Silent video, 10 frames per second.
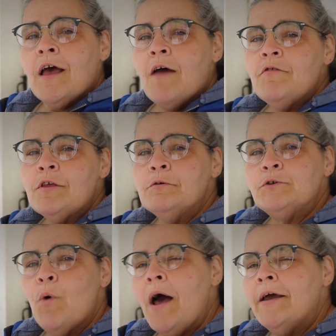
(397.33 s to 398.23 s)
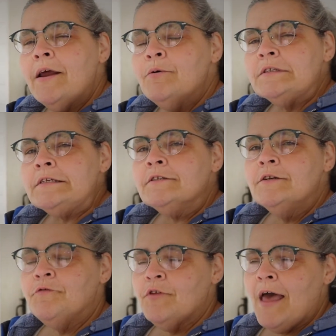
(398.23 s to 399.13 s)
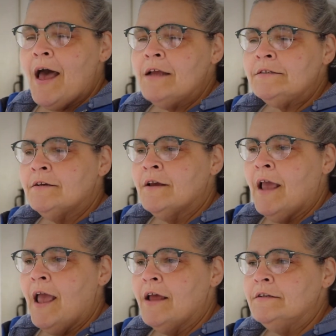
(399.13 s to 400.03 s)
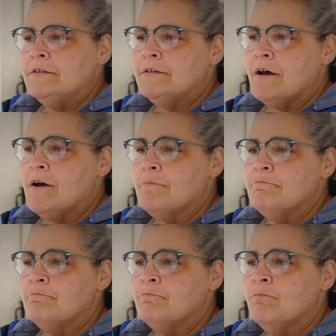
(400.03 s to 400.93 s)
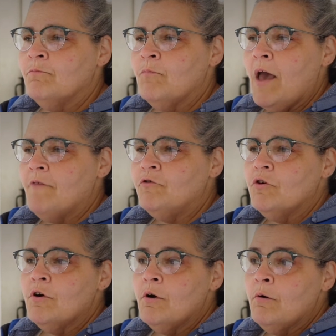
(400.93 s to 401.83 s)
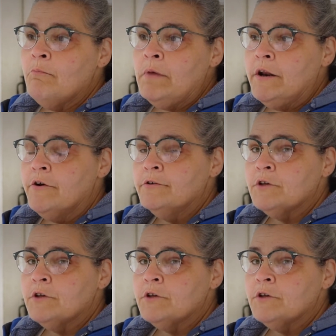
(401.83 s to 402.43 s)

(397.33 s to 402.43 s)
everything was quiet. I was listening for that. And after a minute or